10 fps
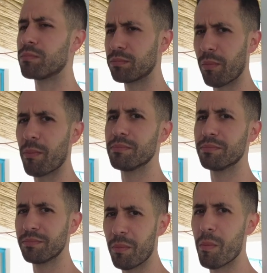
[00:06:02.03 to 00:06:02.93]
and
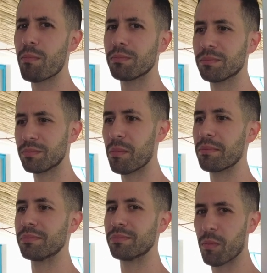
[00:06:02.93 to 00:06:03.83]
asked for
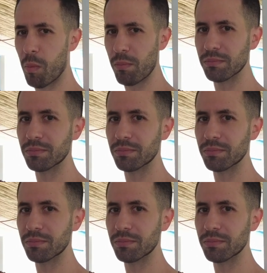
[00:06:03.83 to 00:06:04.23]
a